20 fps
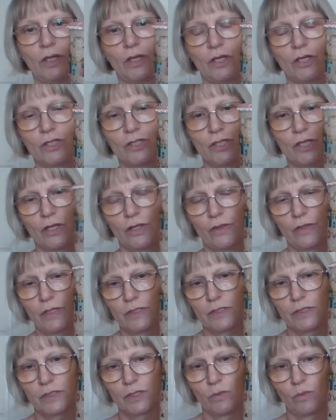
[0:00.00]
So
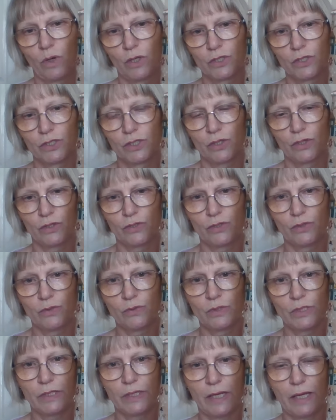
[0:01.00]
this was the
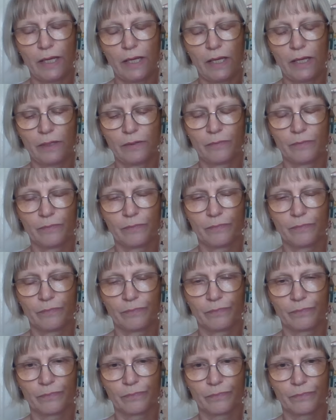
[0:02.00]
Soed Idee
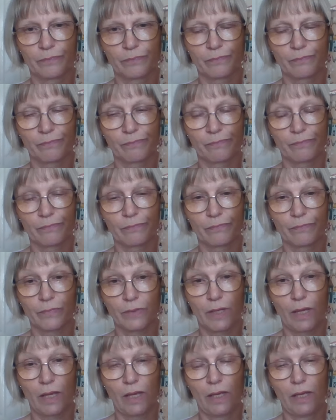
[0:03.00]

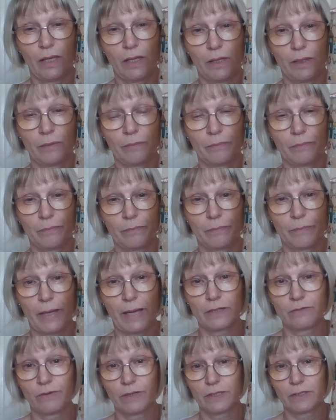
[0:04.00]

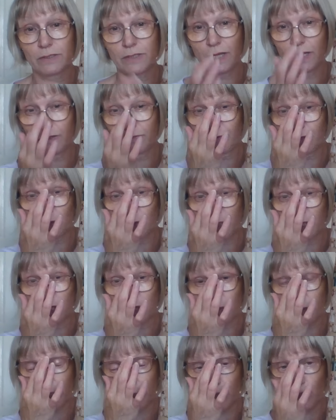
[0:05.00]
Advent Sale for
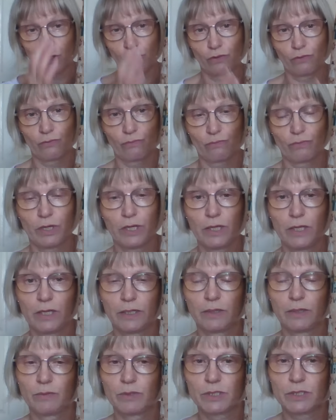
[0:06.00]
2023, and
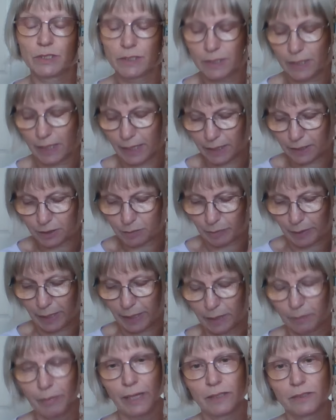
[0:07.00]
it was designed
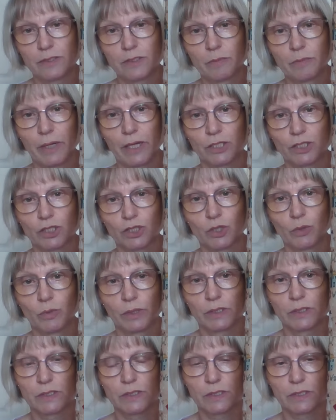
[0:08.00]
by Pansy Patch
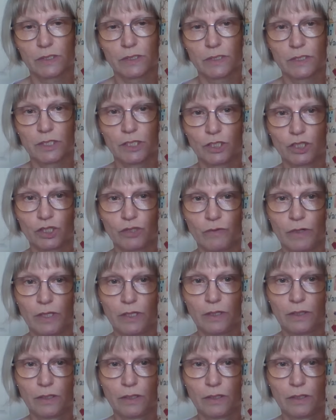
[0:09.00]
Quilts and Stitchery.